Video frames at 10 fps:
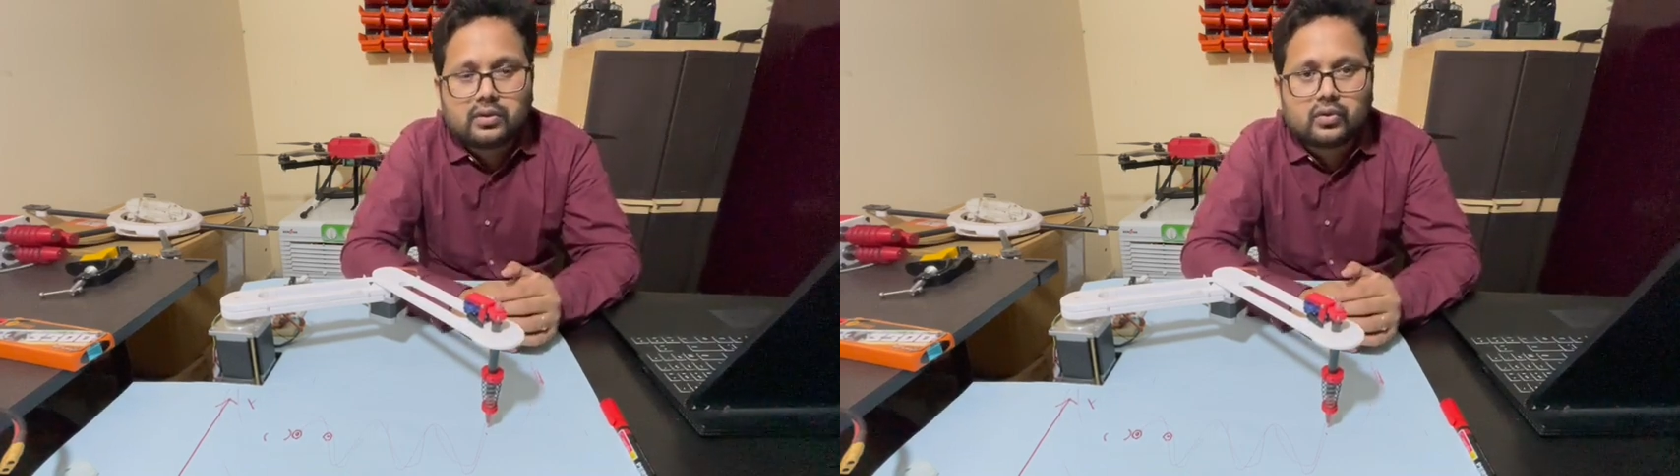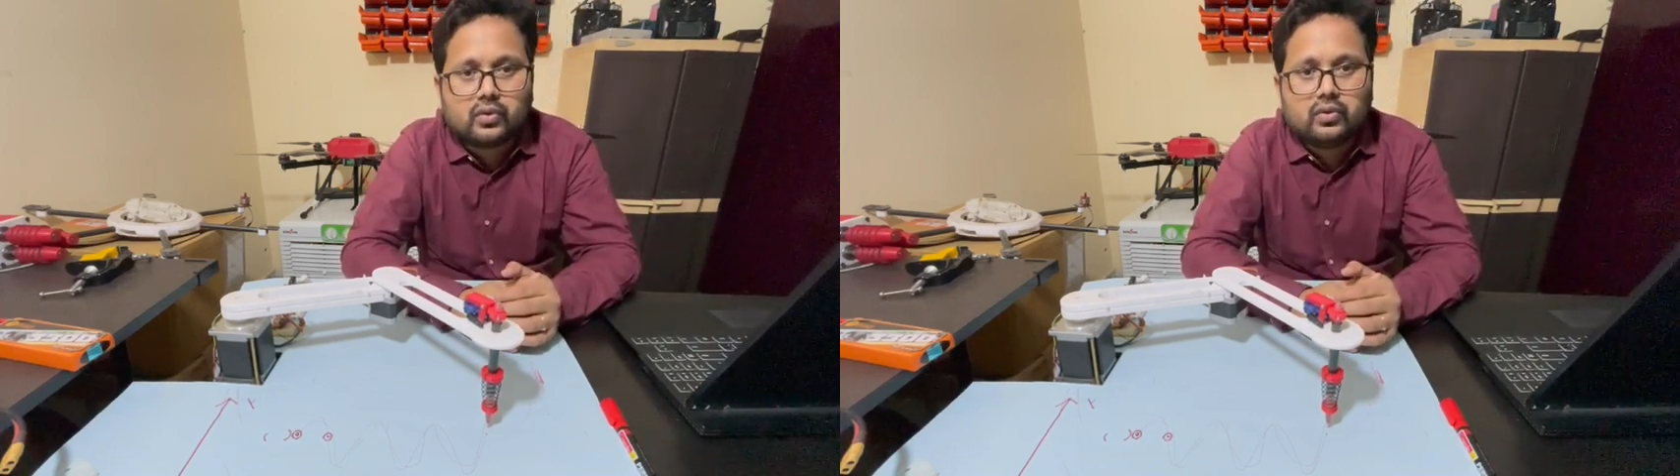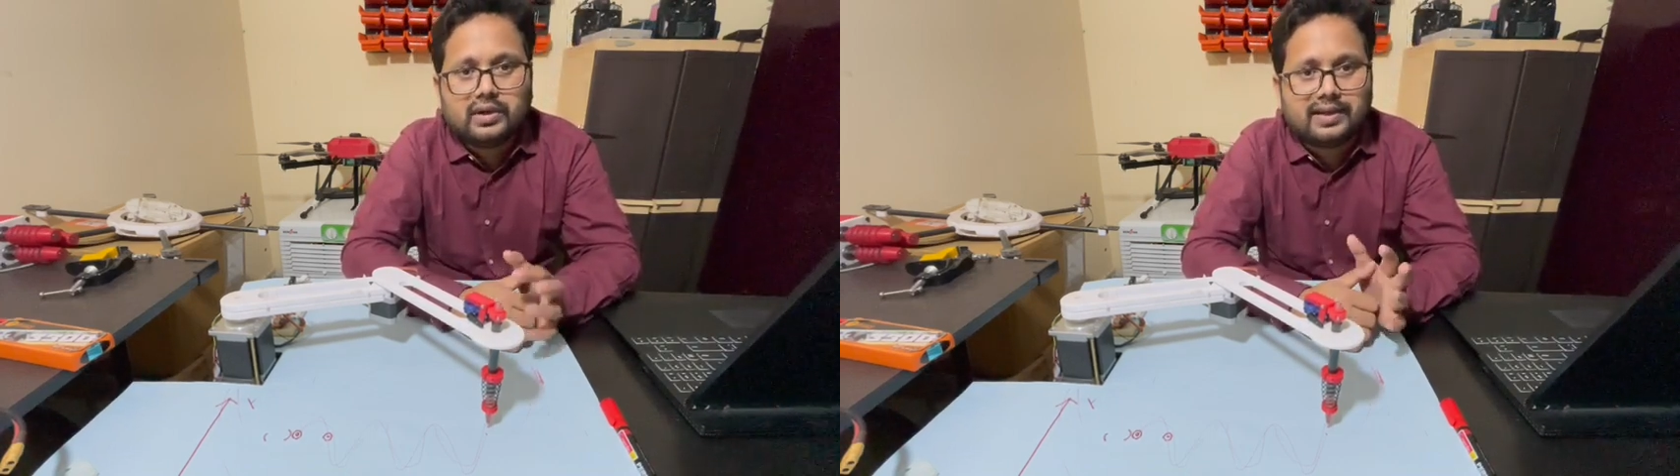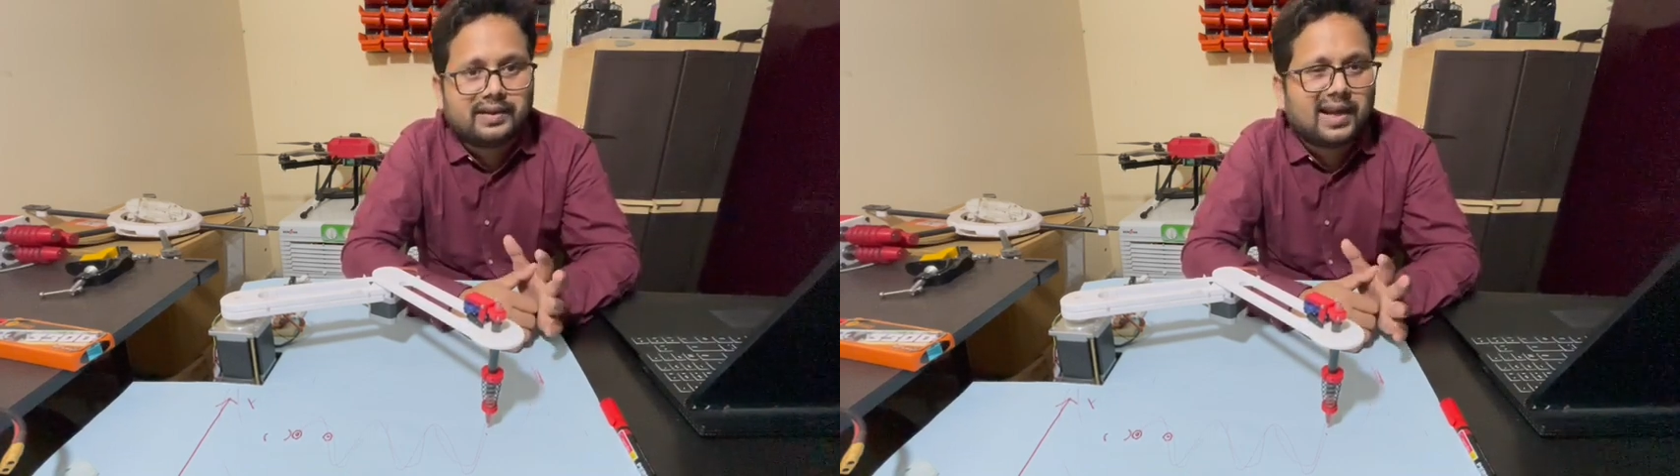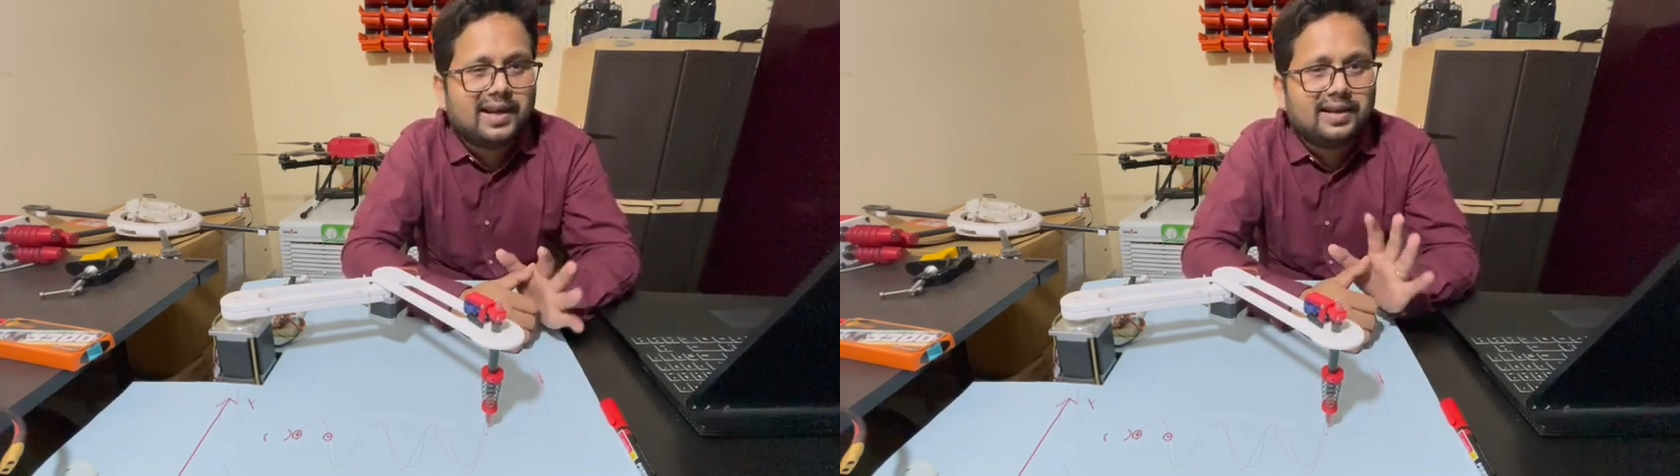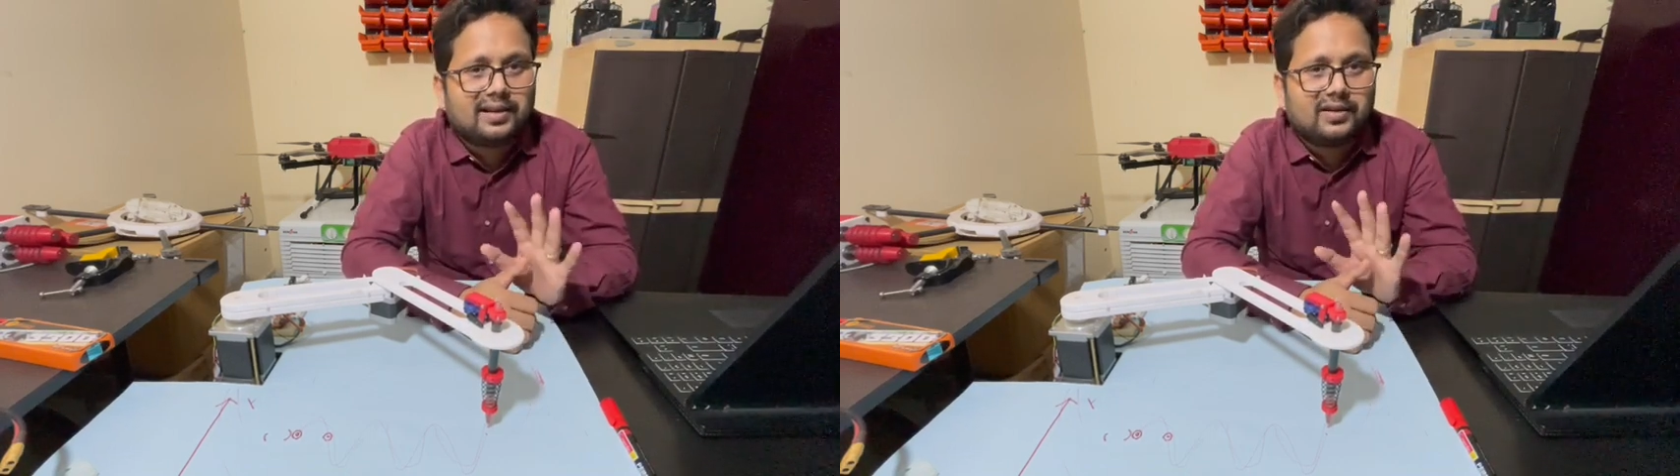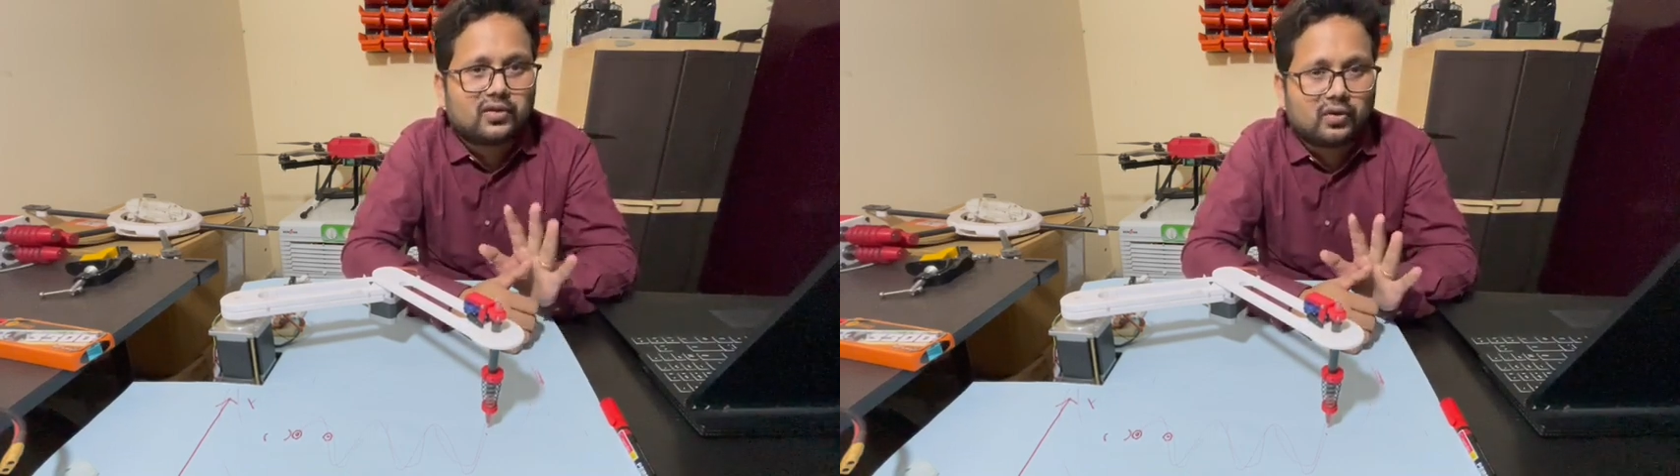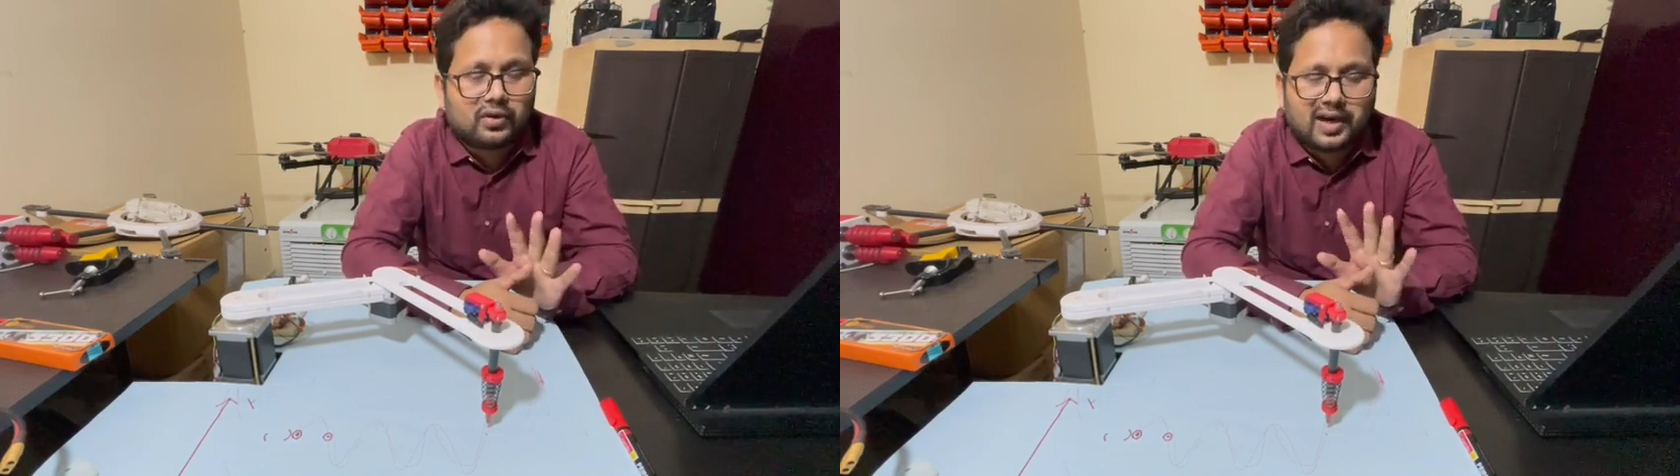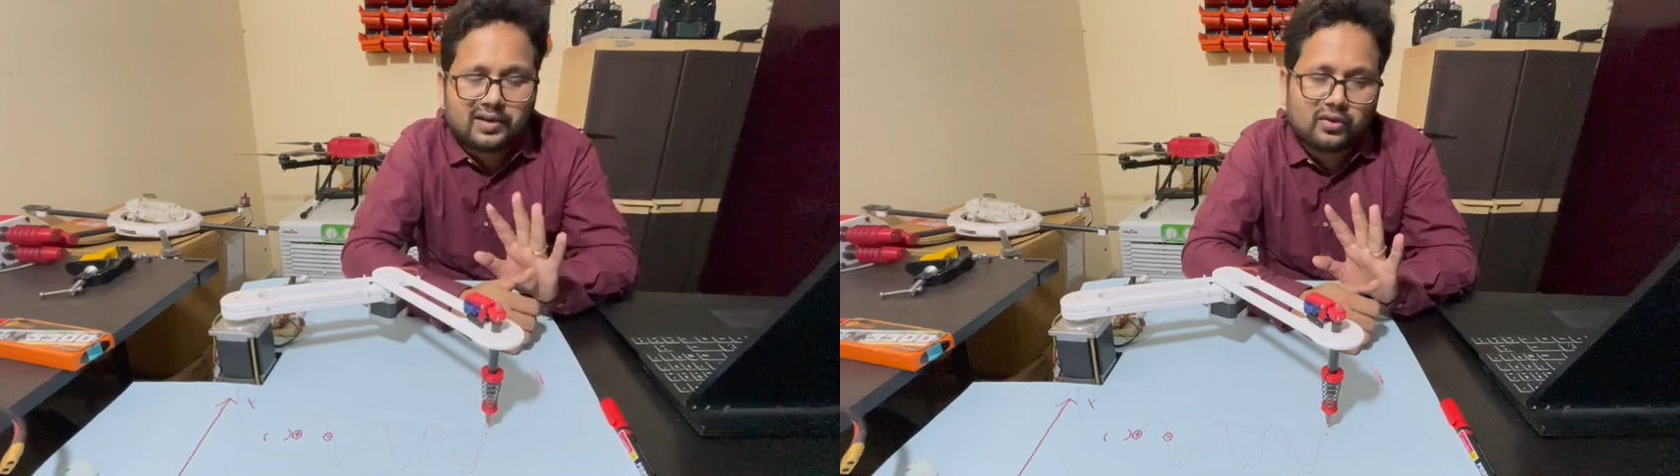to design control lights,